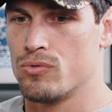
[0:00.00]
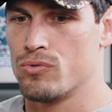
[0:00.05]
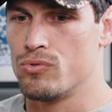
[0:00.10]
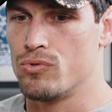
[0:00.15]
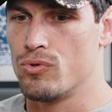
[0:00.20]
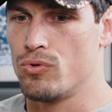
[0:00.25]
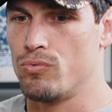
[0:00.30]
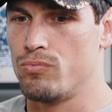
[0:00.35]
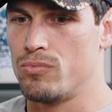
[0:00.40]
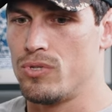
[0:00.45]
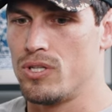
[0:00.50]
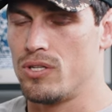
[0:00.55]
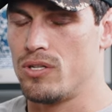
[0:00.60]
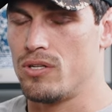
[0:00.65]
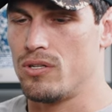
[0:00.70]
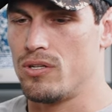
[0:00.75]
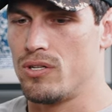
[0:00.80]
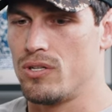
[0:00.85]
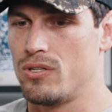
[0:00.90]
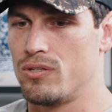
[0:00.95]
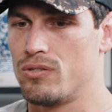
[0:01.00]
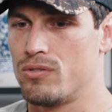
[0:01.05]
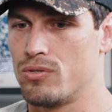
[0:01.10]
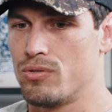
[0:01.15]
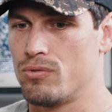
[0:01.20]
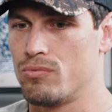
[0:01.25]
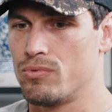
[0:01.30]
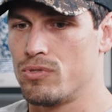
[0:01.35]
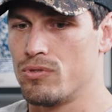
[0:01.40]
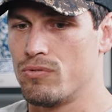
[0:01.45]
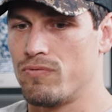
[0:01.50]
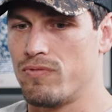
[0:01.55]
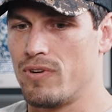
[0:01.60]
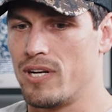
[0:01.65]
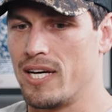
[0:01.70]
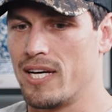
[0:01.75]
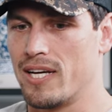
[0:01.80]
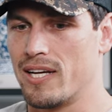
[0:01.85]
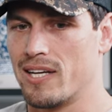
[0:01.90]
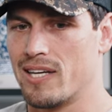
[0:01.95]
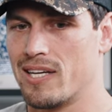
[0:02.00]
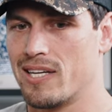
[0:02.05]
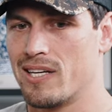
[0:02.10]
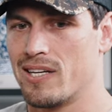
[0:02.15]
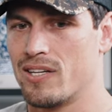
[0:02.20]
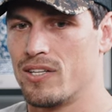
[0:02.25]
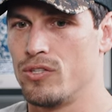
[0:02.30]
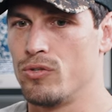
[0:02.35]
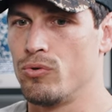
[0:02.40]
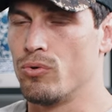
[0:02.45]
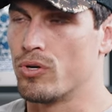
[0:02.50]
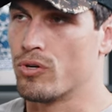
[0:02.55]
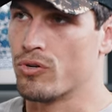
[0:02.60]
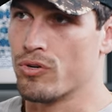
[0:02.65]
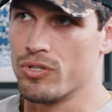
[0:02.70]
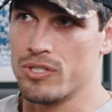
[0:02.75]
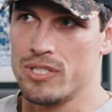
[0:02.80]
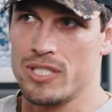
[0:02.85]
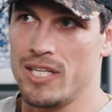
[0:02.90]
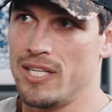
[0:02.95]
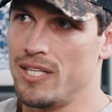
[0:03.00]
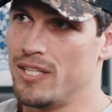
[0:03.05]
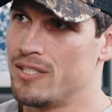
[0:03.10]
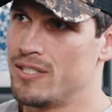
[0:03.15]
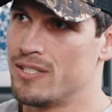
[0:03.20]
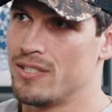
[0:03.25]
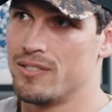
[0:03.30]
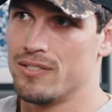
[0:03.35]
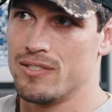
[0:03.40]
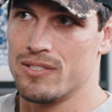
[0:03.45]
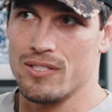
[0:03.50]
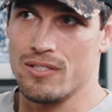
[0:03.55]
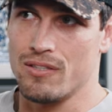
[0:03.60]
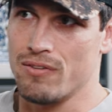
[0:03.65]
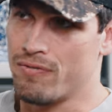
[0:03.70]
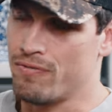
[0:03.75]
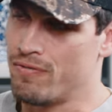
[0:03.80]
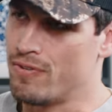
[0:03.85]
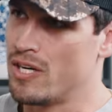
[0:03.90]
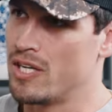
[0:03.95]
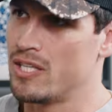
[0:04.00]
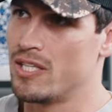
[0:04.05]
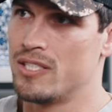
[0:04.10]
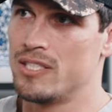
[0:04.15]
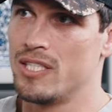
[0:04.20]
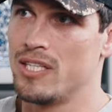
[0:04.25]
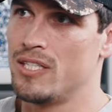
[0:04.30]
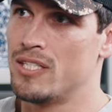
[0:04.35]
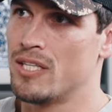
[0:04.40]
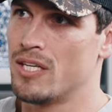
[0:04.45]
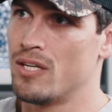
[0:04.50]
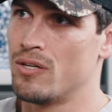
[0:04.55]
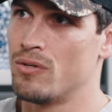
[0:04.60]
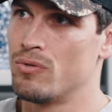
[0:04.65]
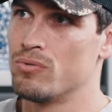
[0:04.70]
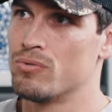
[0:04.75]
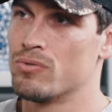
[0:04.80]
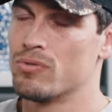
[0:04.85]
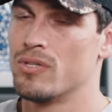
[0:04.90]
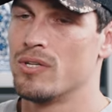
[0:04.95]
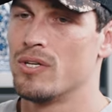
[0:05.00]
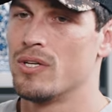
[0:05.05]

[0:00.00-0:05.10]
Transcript: zoomed in in terms of like you were critiqued to the finer details,